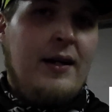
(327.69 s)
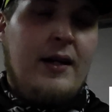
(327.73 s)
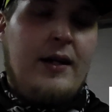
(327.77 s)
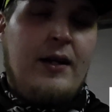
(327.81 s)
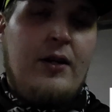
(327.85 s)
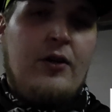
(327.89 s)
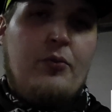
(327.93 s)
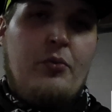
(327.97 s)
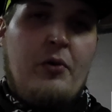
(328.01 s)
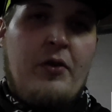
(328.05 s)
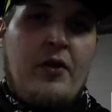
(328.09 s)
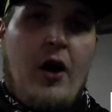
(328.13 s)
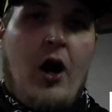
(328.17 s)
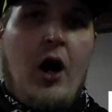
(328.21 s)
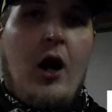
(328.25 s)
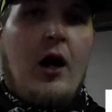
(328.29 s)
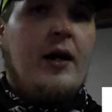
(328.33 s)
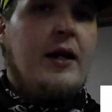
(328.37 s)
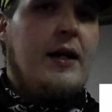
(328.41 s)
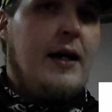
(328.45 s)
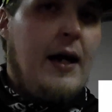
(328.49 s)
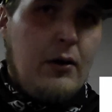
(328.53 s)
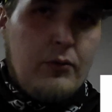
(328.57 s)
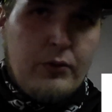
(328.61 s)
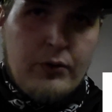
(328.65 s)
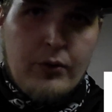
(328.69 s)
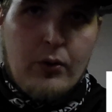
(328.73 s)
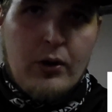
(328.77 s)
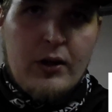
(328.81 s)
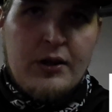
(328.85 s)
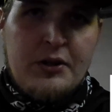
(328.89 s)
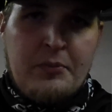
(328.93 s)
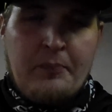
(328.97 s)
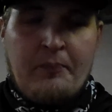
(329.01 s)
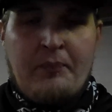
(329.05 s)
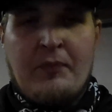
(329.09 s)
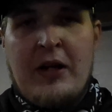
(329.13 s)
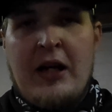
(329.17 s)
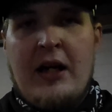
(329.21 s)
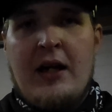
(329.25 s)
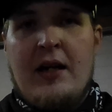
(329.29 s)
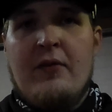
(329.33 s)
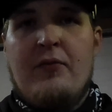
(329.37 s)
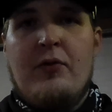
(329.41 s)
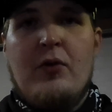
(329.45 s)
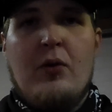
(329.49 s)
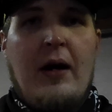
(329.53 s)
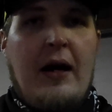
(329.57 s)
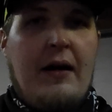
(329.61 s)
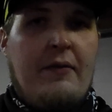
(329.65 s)
He's with Augie Outdoors, and
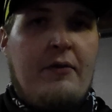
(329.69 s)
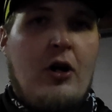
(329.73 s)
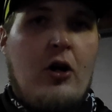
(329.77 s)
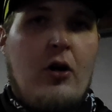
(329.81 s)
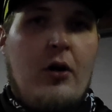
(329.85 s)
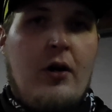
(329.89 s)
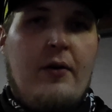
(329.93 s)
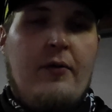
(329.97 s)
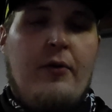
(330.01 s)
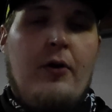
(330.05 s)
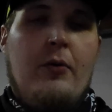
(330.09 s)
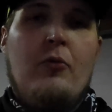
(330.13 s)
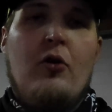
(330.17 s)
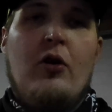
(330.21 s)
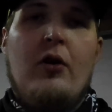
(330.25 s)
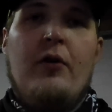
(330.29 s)
if you have not heard of him,